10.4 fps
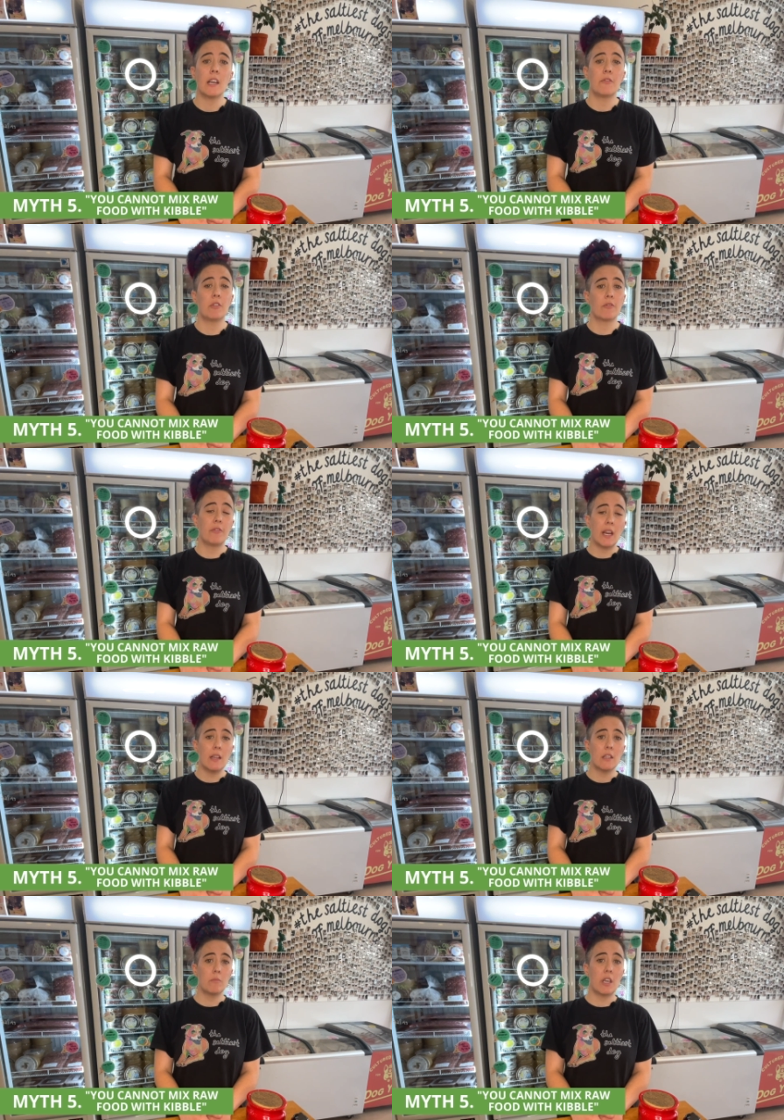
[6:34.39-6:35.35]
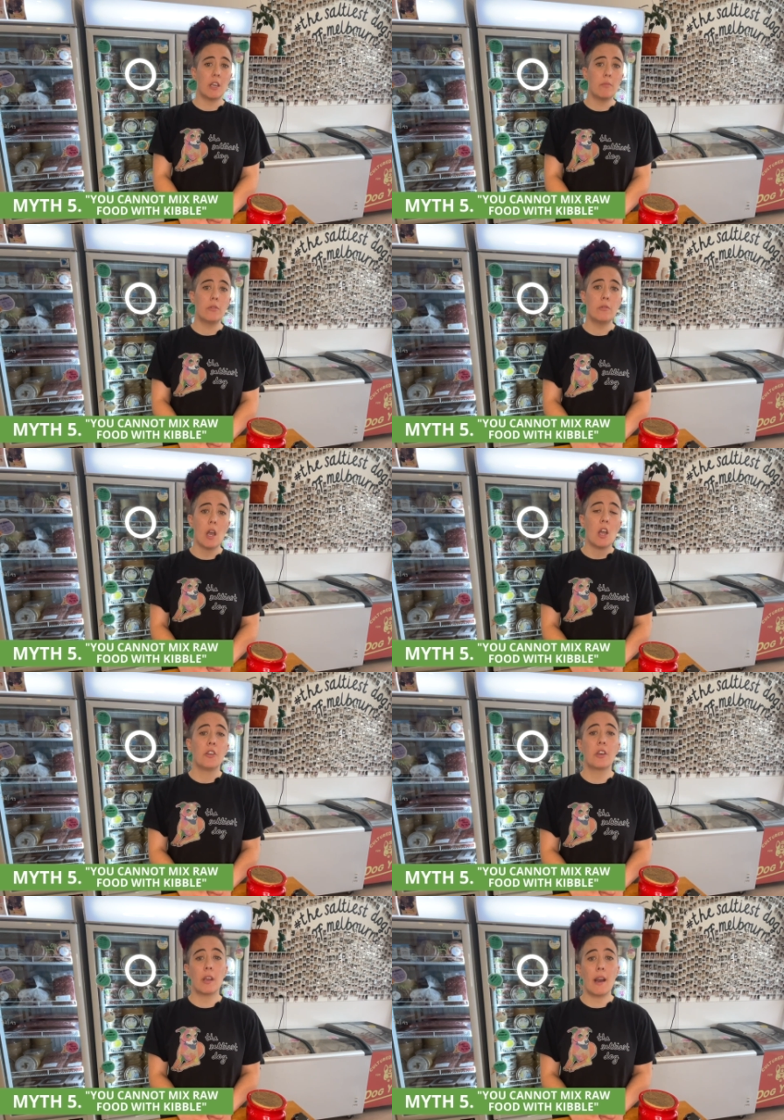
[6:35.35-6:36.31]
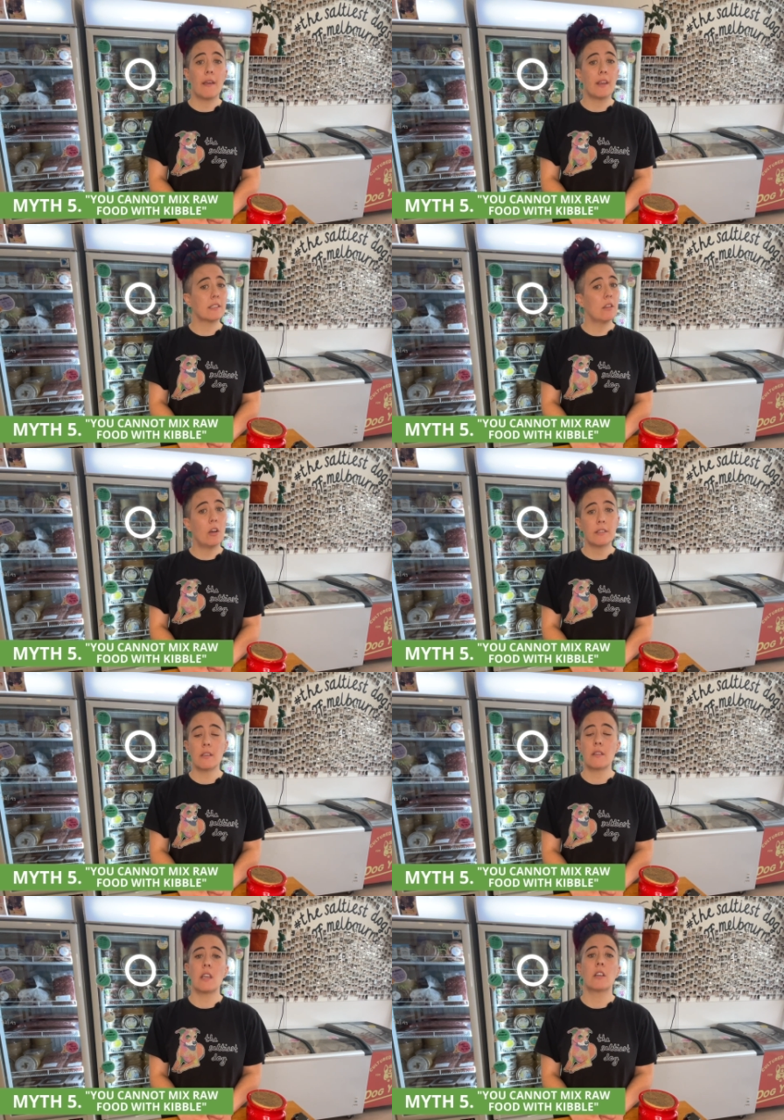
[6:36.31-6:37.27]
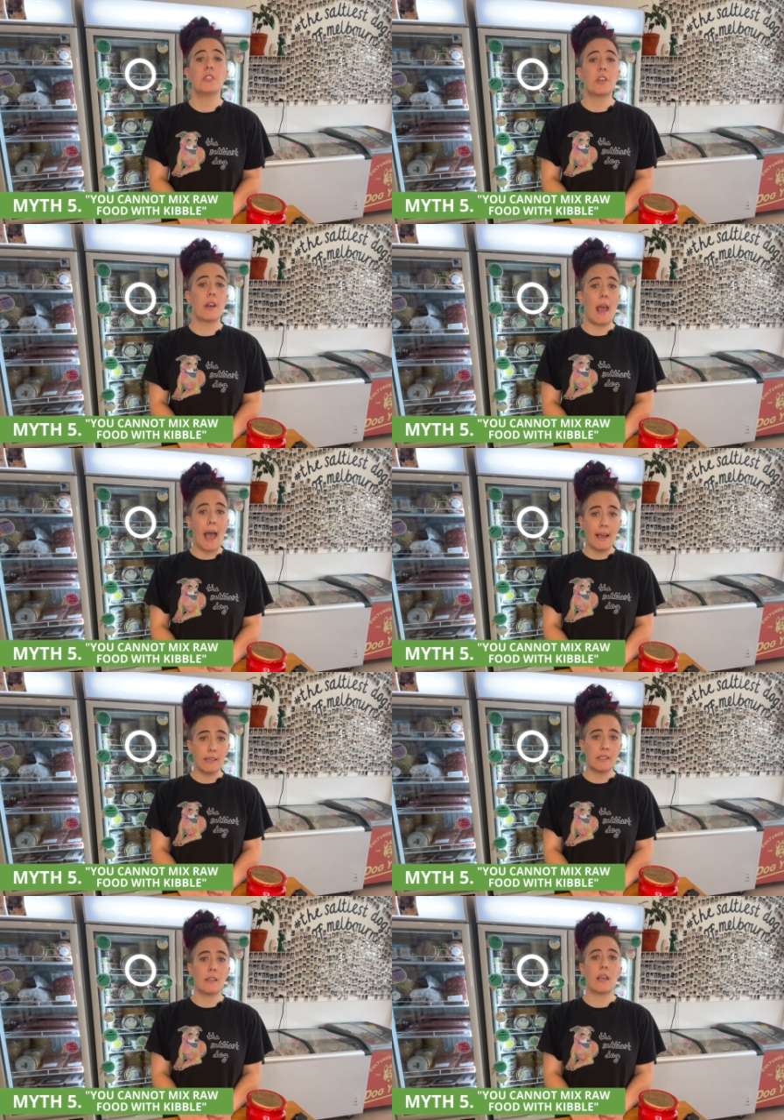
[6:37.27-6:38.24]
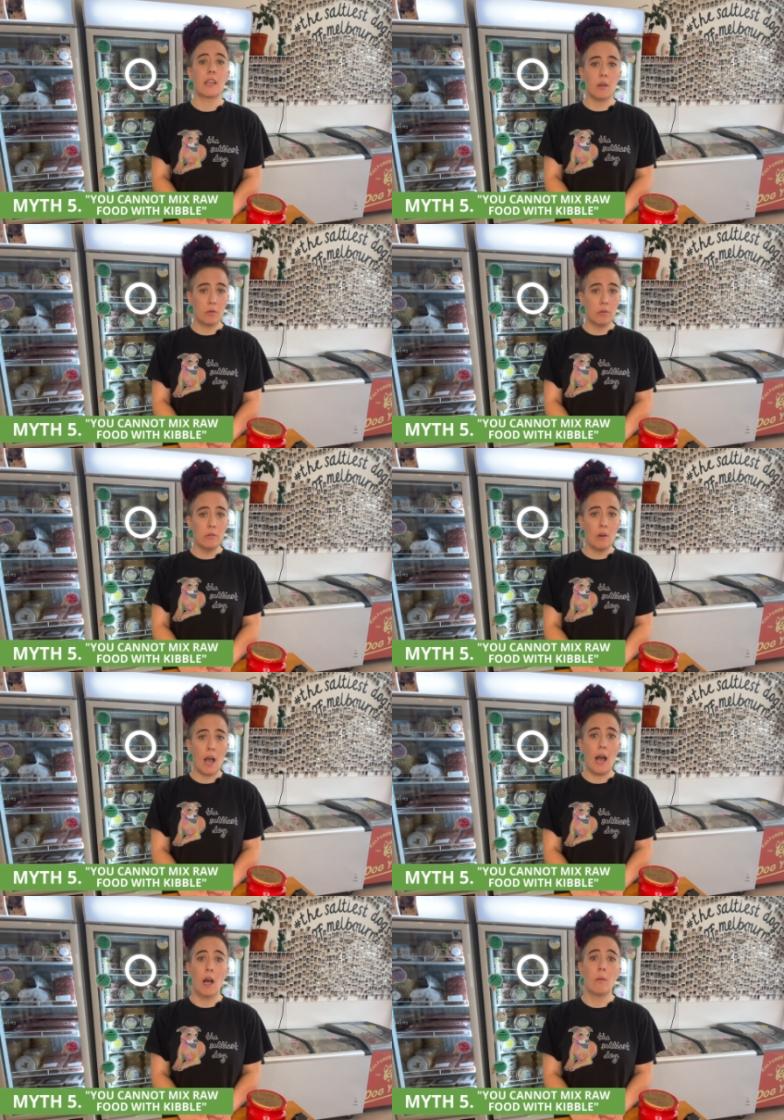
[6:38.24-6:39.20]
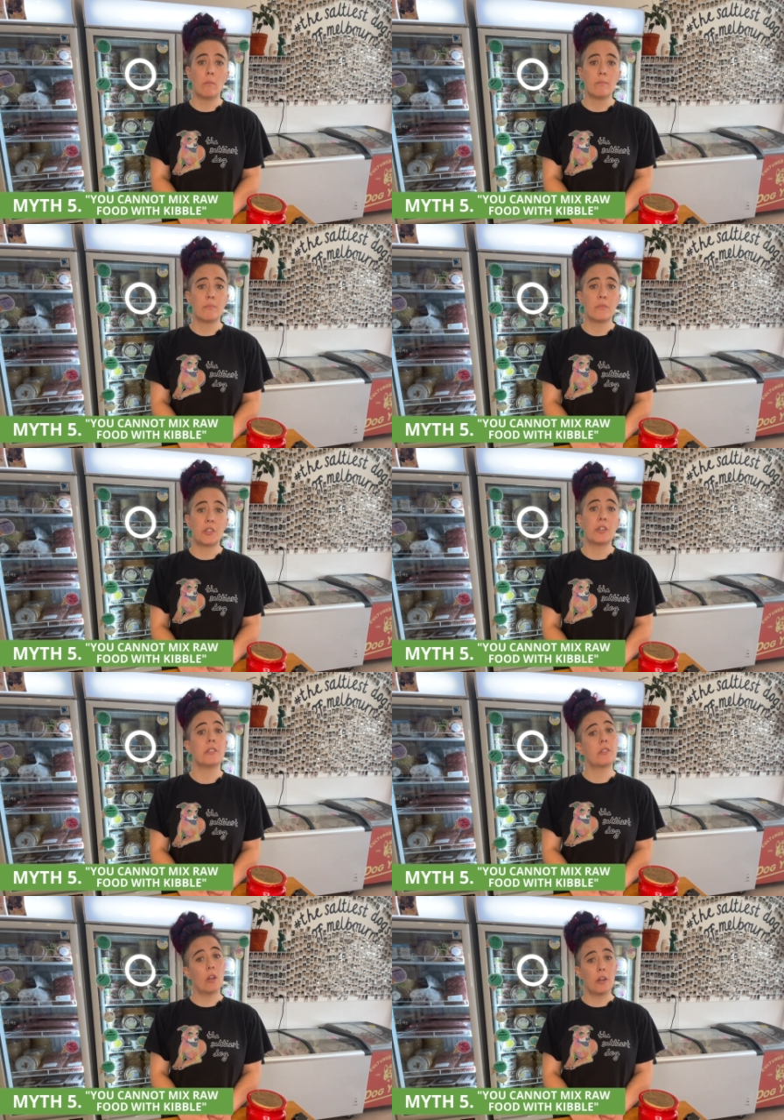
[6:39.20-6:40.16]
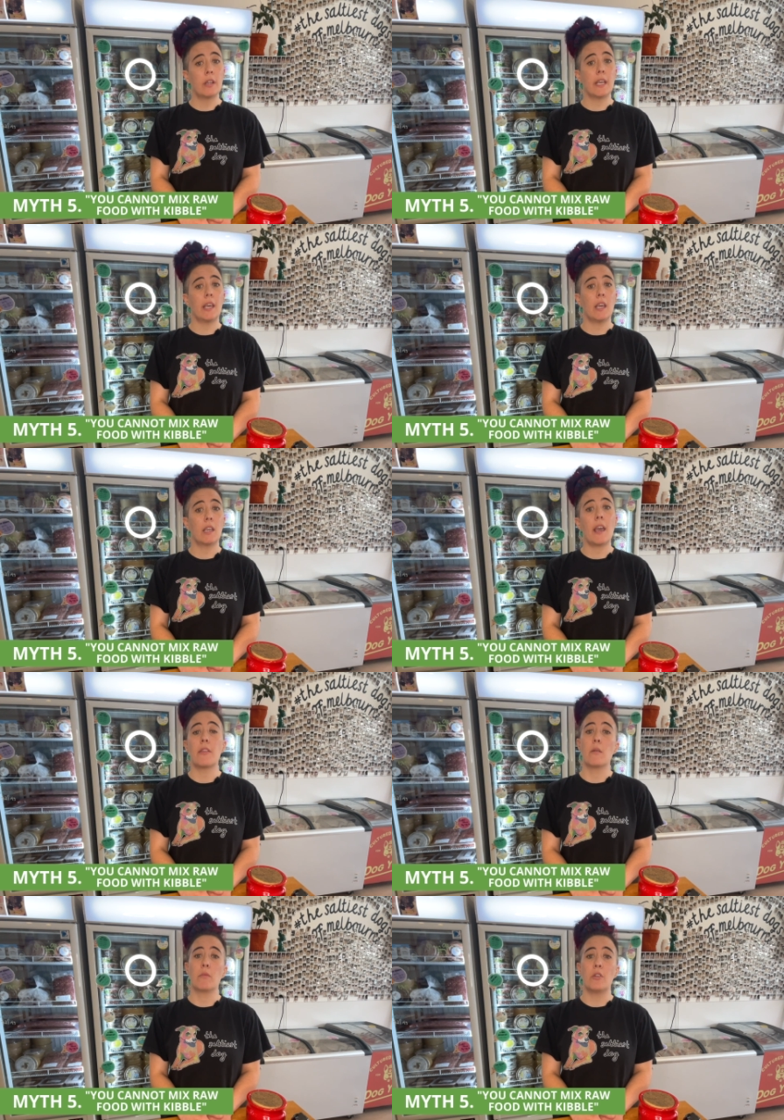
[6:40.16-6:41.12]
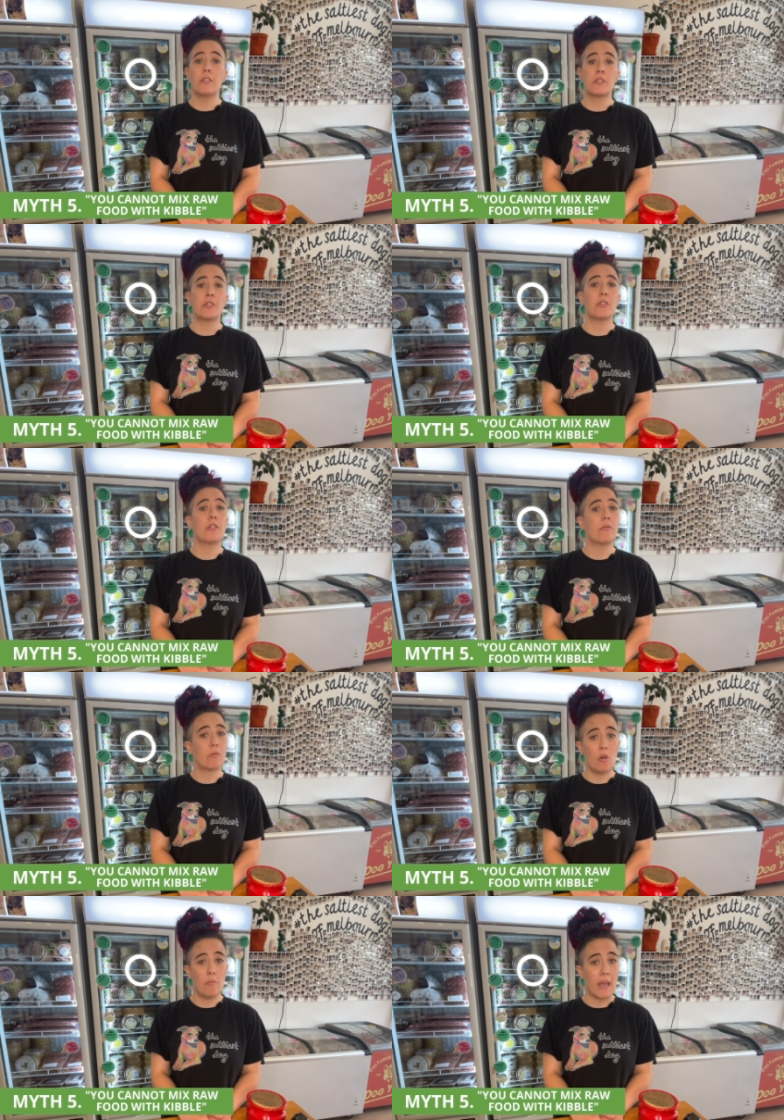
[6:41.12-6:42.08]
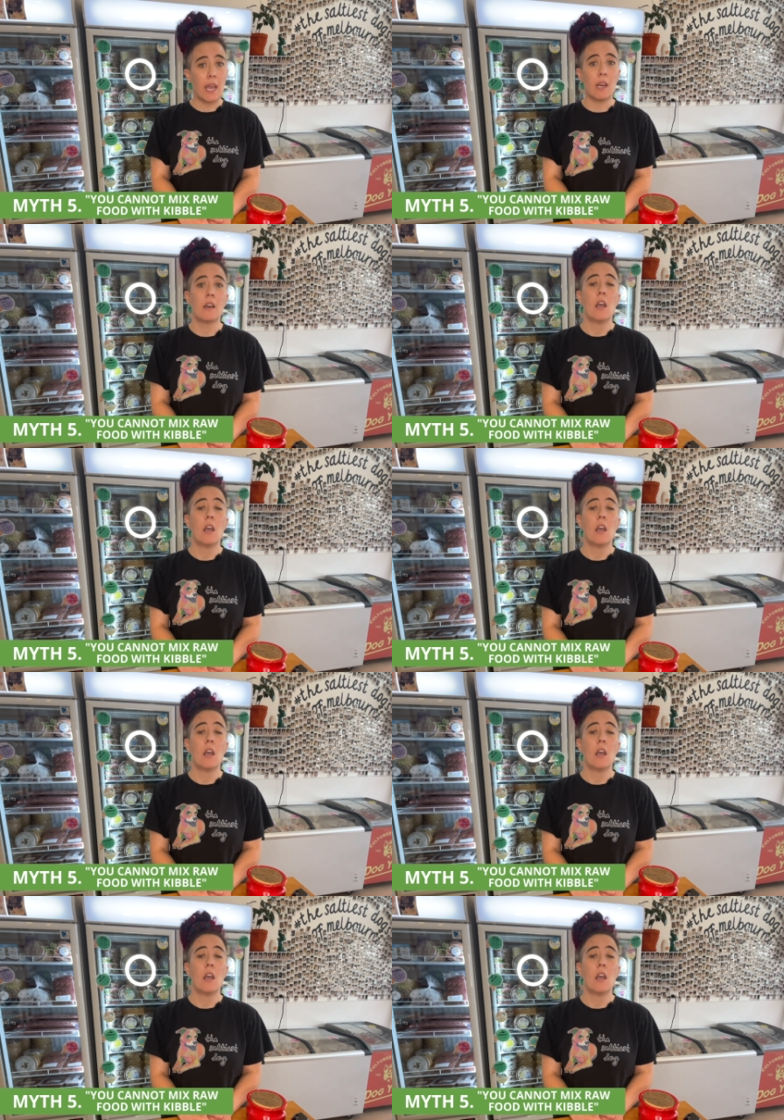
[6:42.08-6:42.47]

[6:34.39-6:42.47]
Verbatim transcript: If you're feeding them kibble, you can, there's lots of things you can add to their kibble um, to slowly get them used to raw meat,